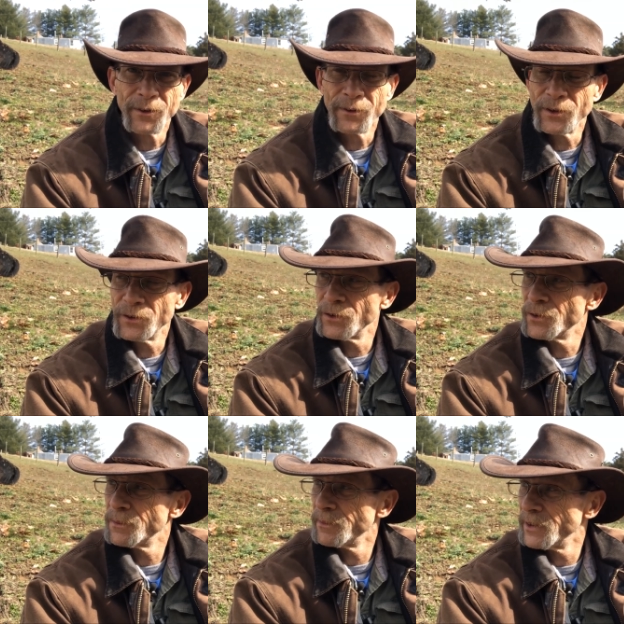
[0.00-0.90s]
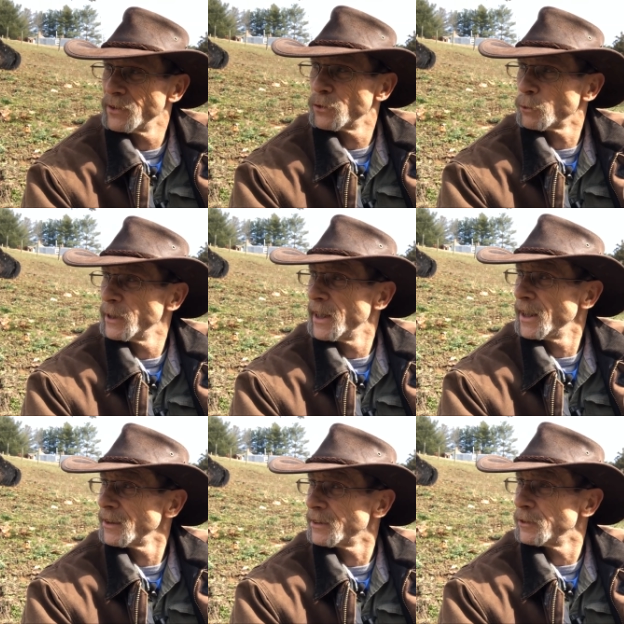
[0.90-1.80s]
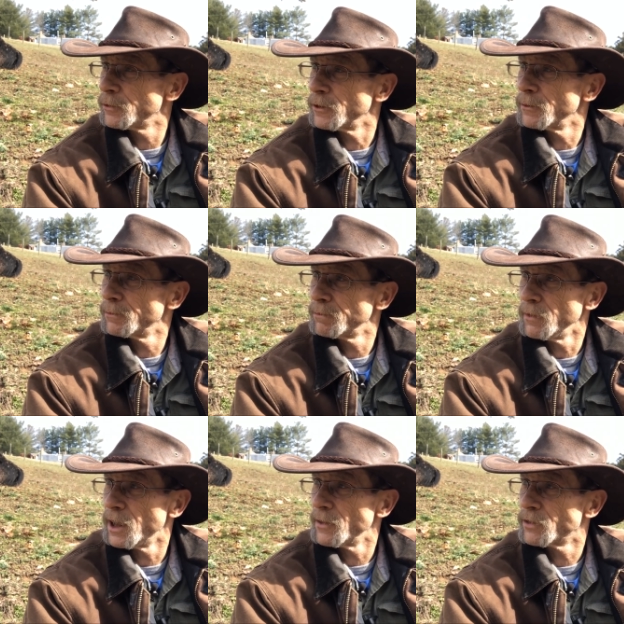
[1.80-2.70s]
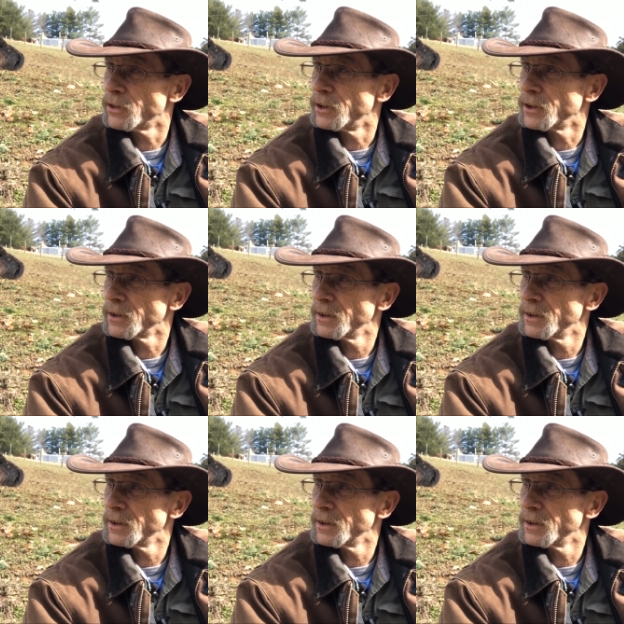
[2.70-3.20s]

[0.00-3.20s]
This is reality for livestock.